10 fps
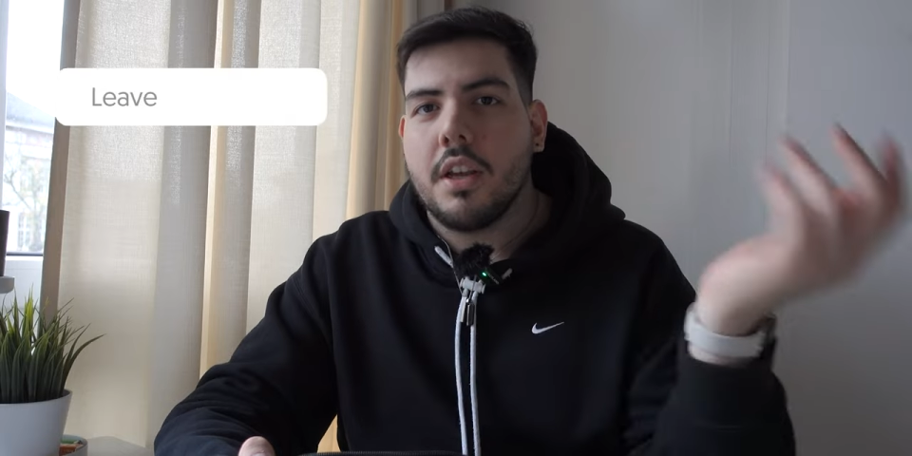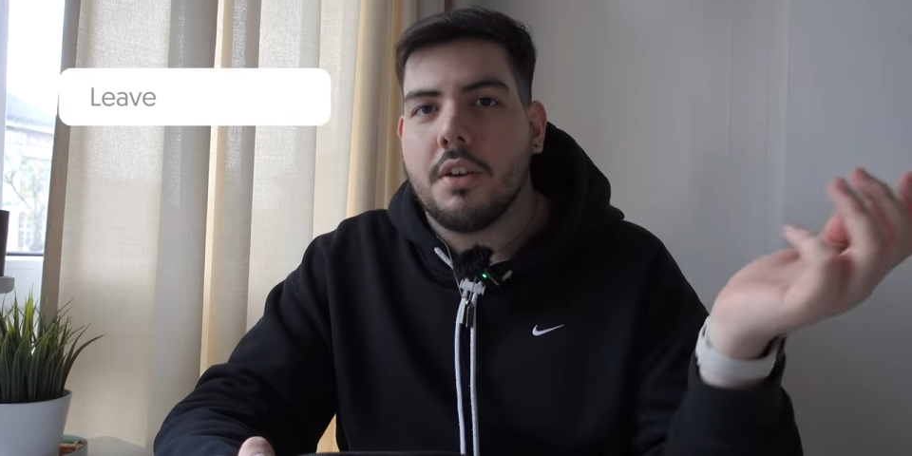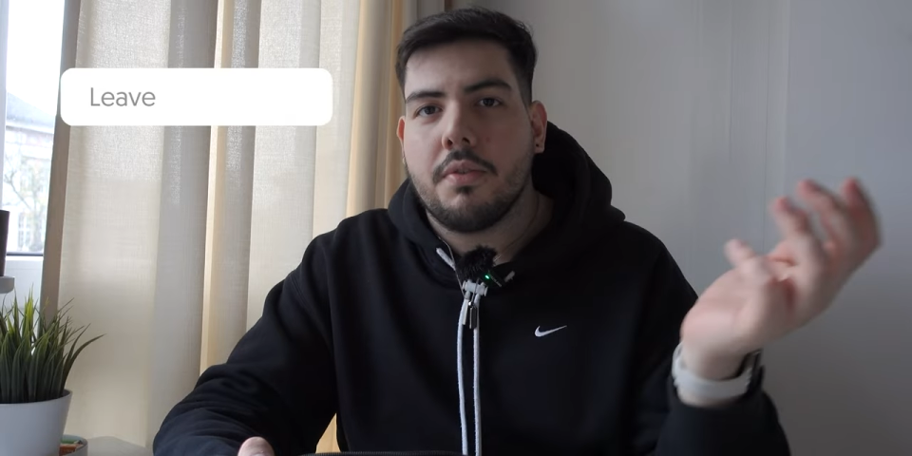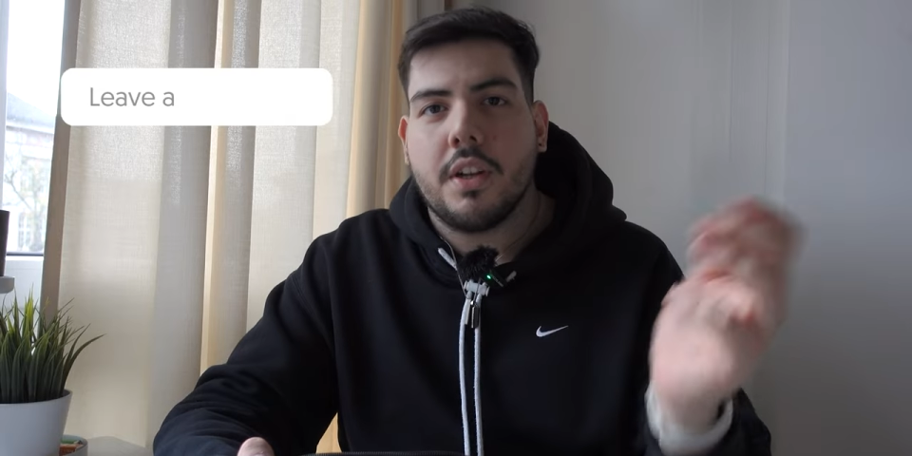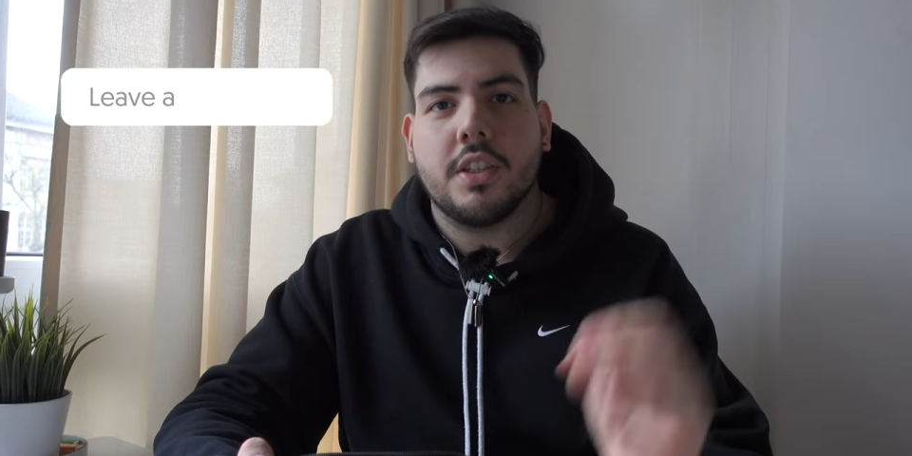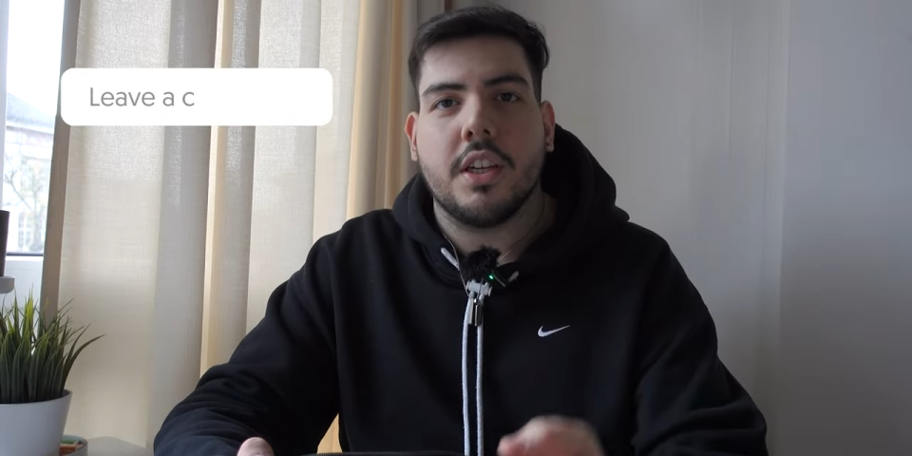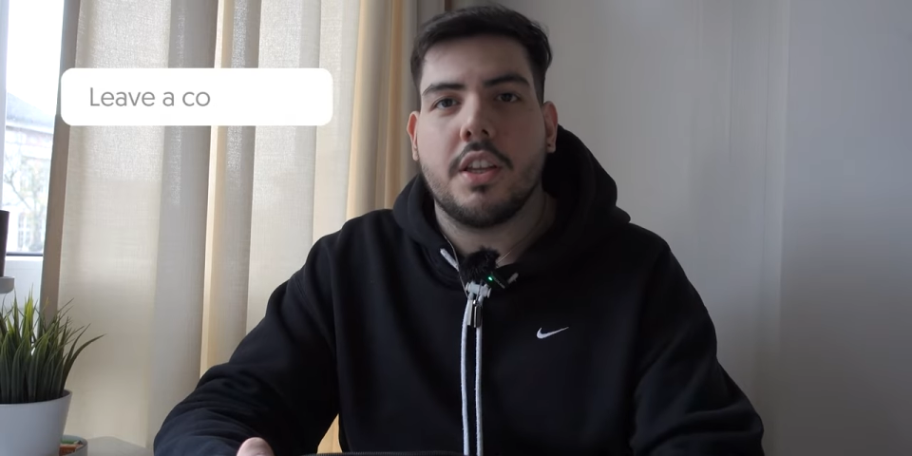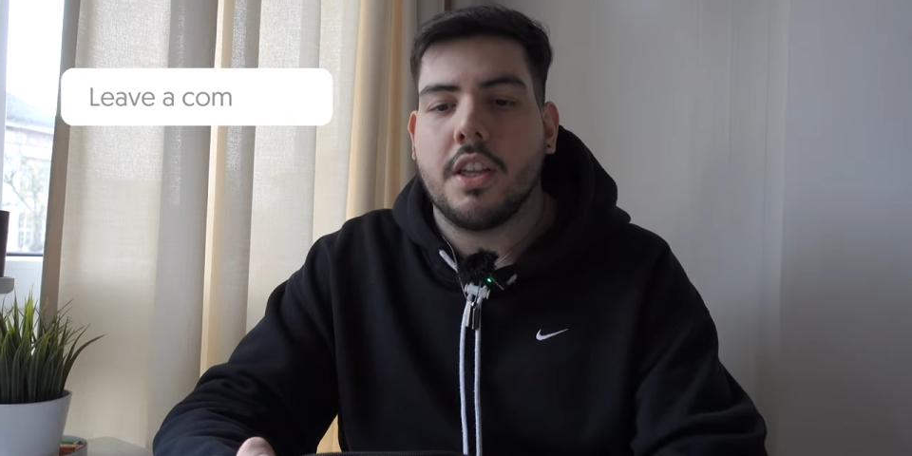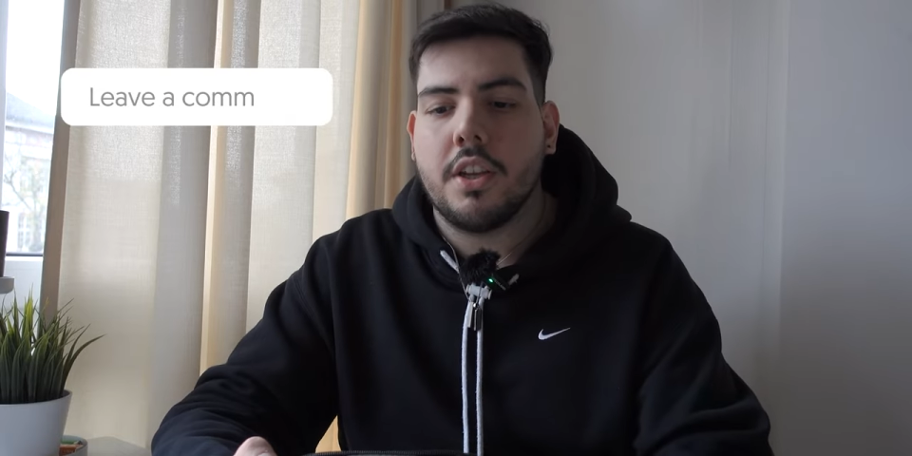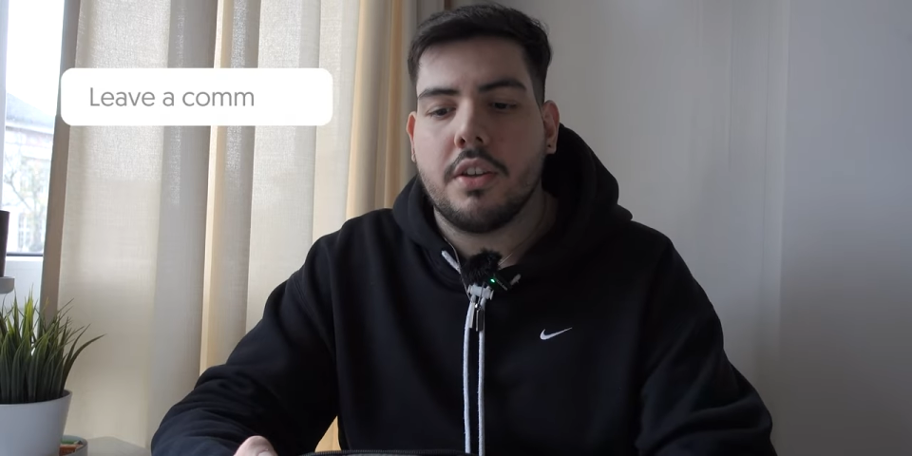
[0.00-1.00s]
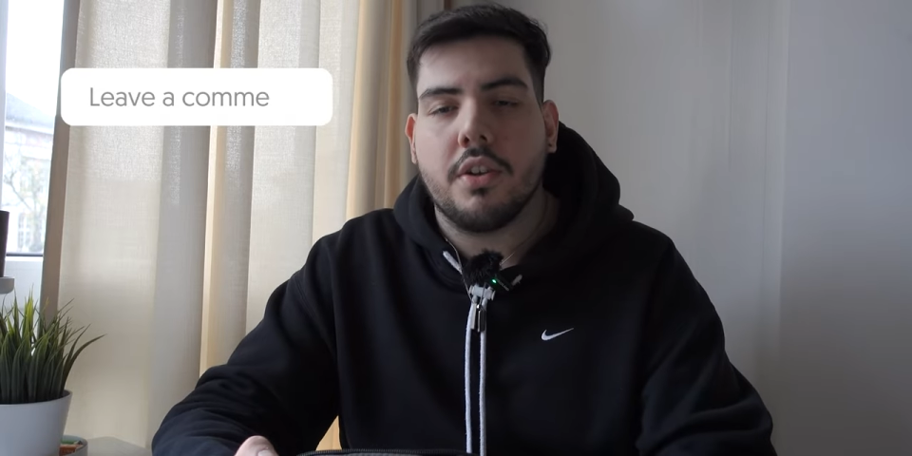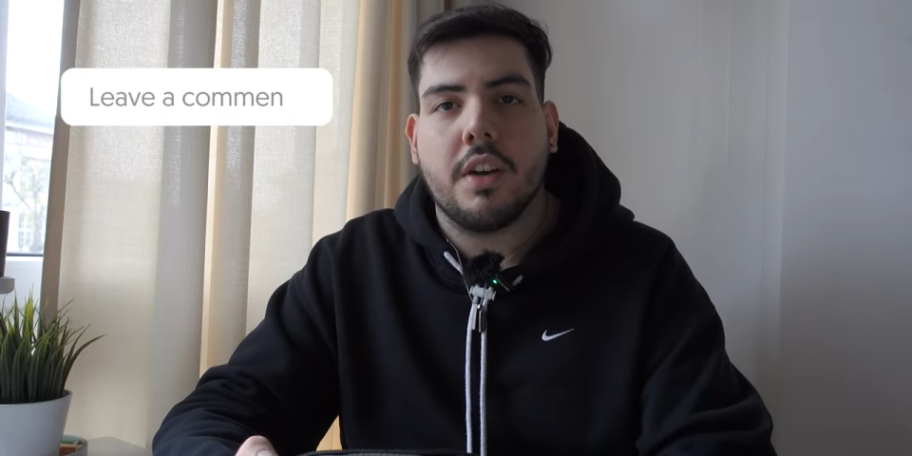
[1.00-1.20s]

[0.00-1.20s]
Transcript: if there's anything you